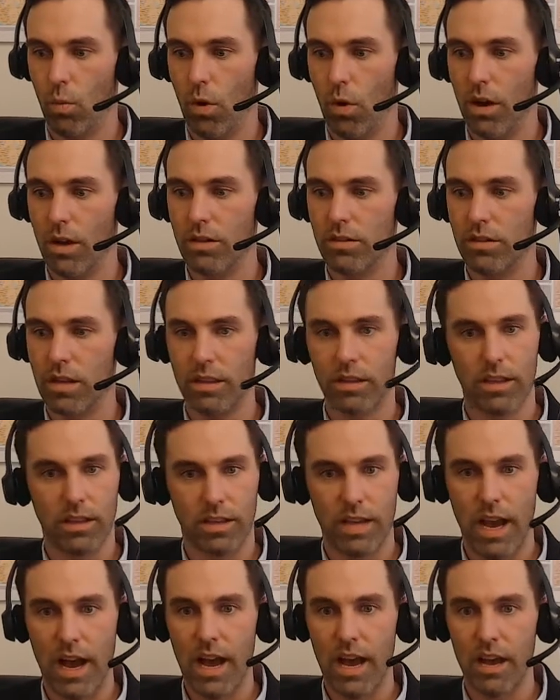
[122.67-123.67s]
was at the
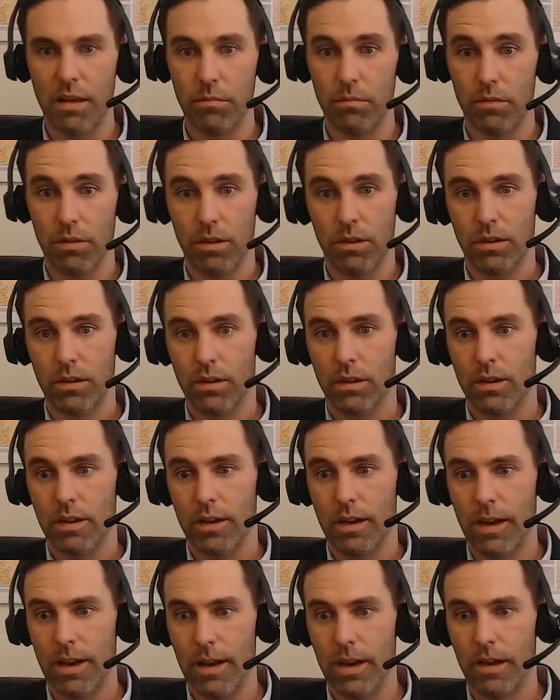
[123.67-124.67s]
time,
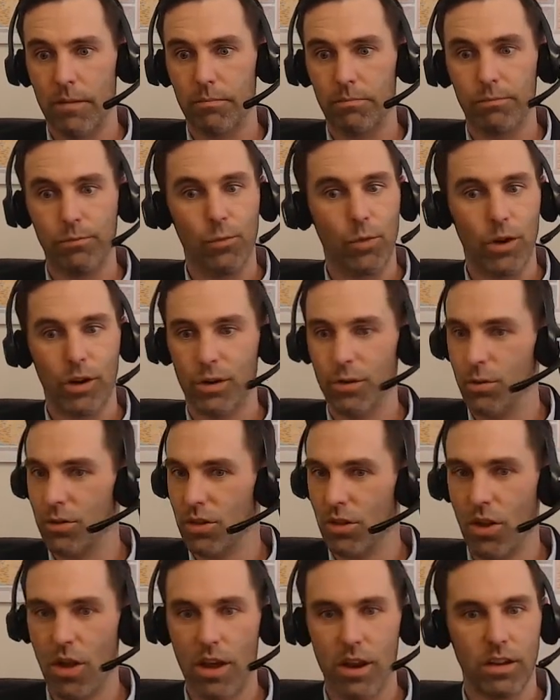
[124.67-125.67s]
where it was
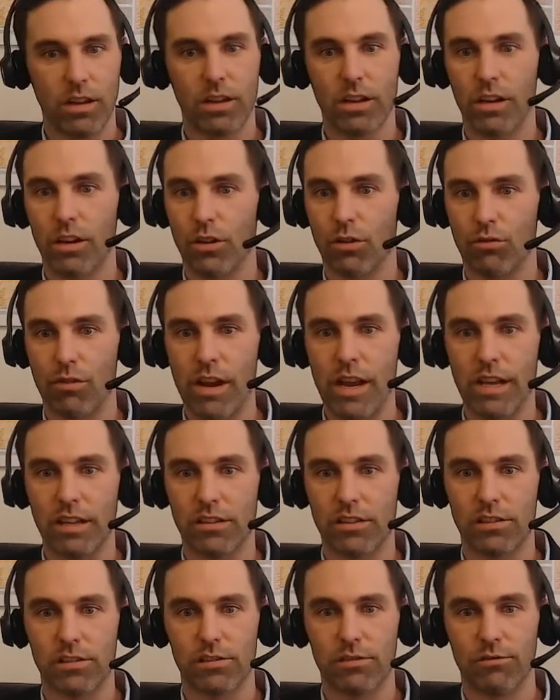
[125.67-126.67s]
a lot of
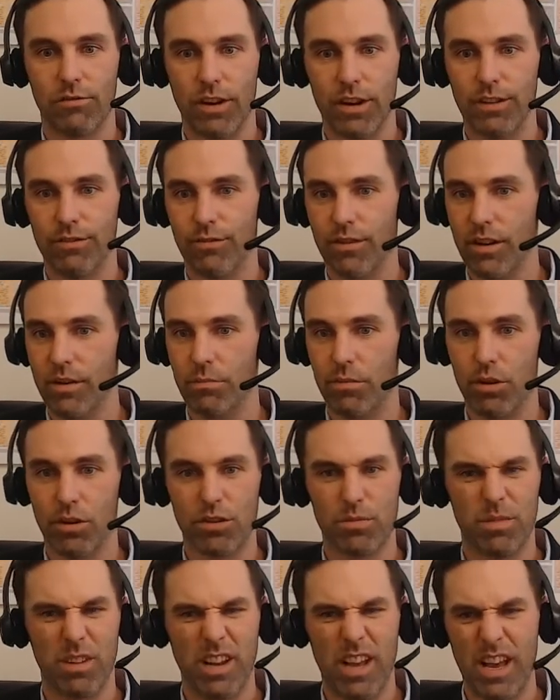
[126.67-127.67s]
grants, right?
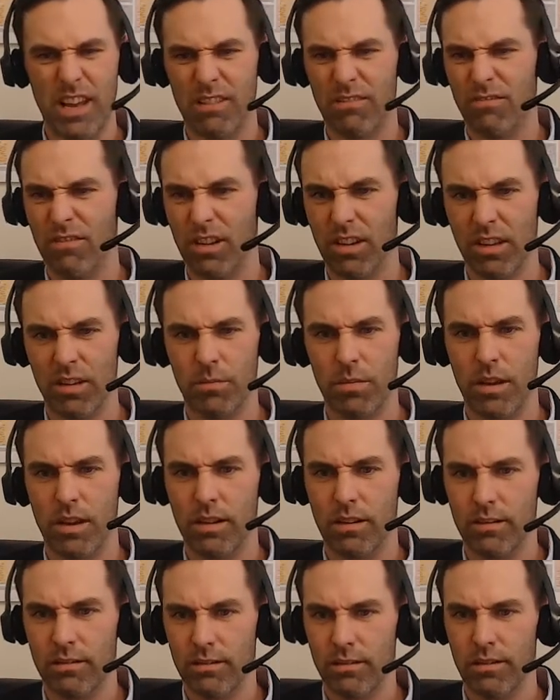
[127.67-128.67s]
Reimbursement hadn't really
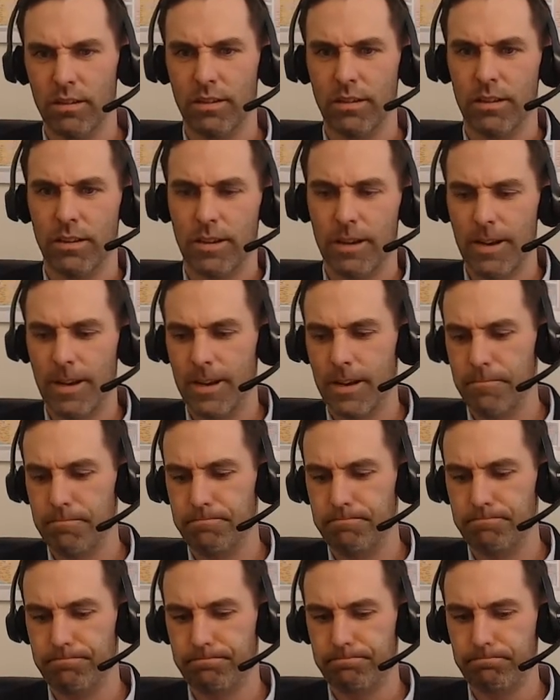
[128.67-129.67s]
been
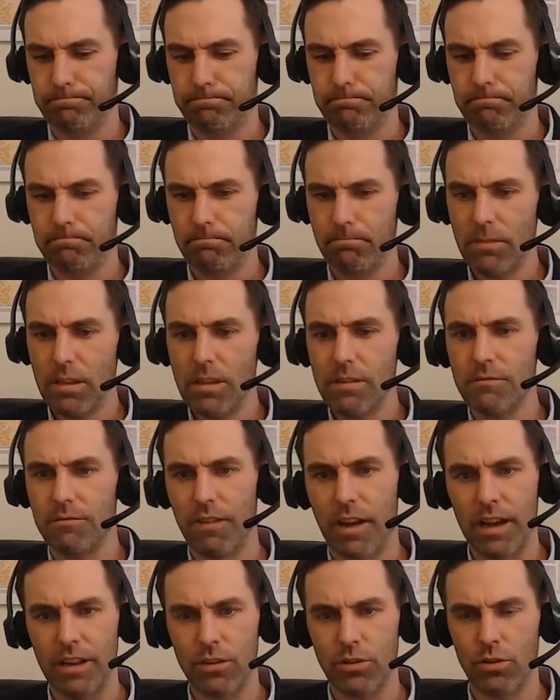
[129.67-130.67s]
um,
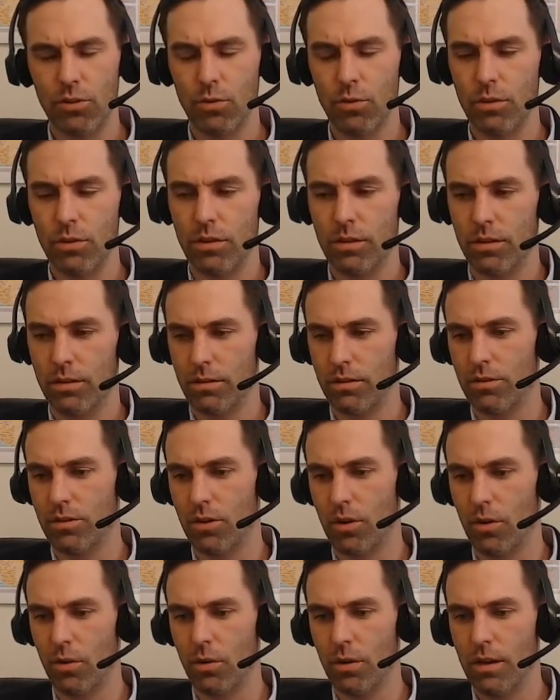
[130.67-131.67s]
fine tuned.
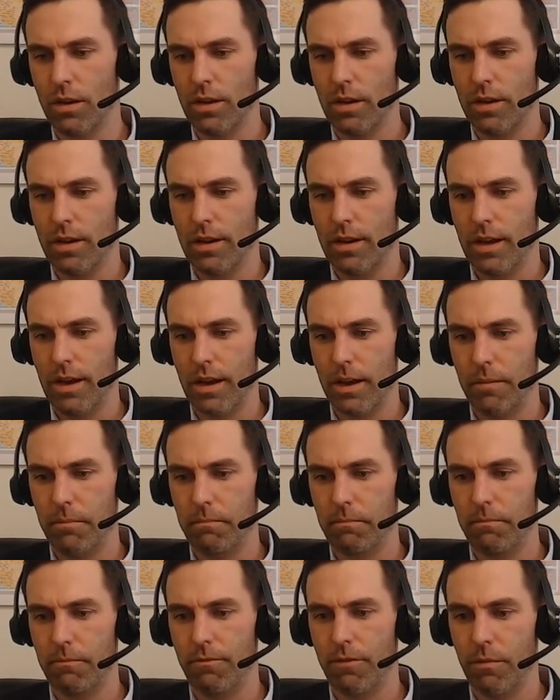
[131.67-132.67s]
So
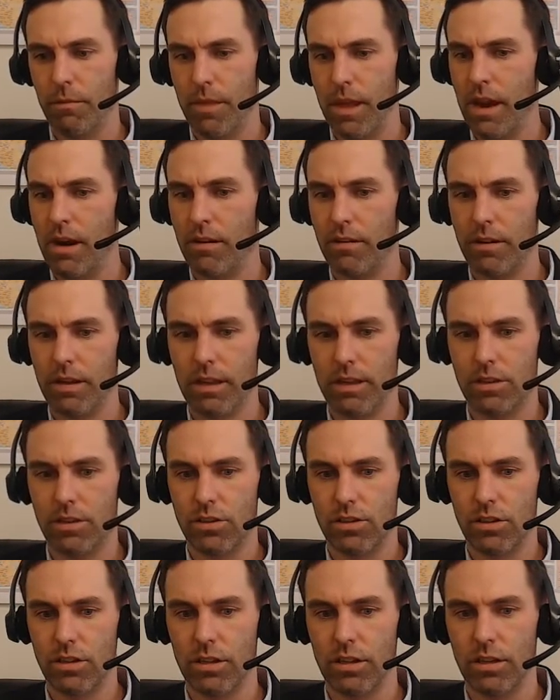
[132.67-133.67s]
from there,
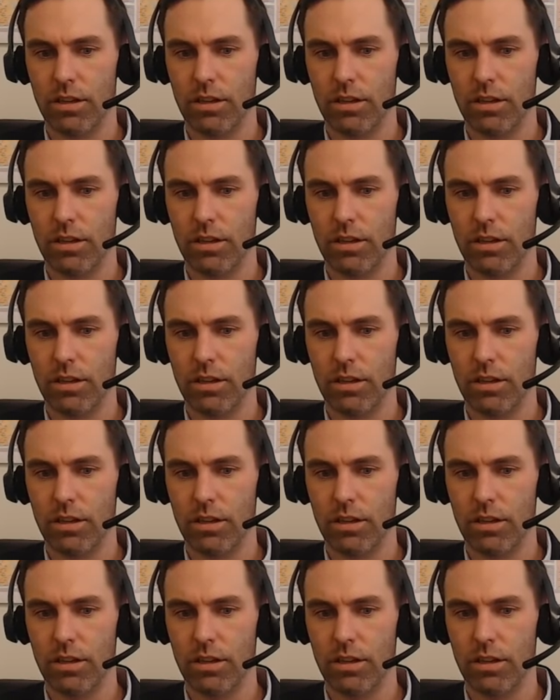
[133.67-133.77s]
it's